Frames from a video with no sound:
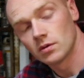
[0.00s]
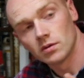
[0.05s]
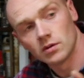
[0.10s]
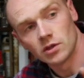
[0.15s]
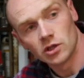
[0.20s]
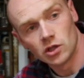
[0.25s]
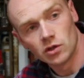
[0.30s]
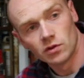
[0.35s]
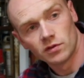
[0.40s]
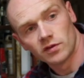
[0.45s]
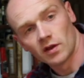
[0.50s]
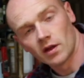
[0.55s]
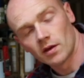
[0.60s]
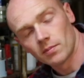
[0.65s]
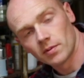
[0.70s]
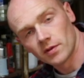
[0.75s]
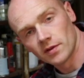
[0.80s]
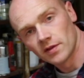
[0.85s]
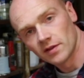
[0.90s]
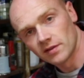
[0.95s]
use
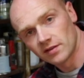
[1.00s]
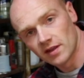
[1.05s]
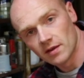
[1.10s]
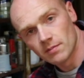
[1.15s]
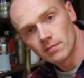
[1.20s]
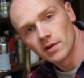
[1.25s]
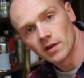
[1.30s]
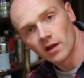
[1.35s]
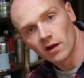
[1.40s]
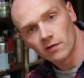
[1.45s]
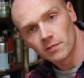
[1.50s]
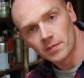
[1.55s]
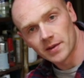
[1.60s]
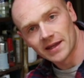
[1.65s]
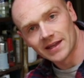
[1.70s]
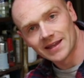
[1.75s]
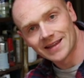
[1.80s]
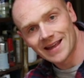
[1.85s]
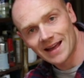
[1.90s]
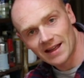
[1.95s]
up the timber that I've
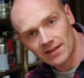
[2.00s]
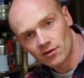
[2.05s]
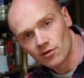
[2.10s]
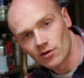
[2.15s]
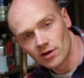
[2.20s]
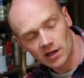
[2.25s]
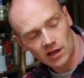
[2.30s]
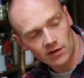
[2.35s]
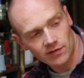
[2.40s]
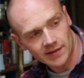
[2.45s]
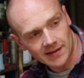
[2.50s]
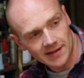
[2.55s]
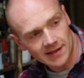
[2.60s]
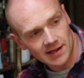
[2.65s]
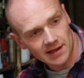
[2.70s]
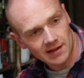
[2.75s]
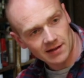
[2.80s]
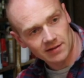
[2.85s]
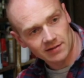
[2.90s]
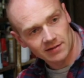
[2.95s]
been gathering over the
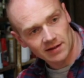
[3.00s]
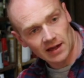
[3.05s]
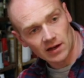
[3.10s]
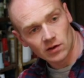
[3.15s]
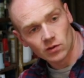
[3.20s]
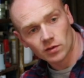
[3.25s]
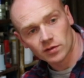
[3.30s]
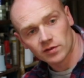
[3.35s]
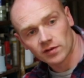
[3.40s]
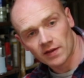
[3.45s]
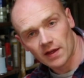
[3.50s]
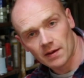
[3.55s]
years, and also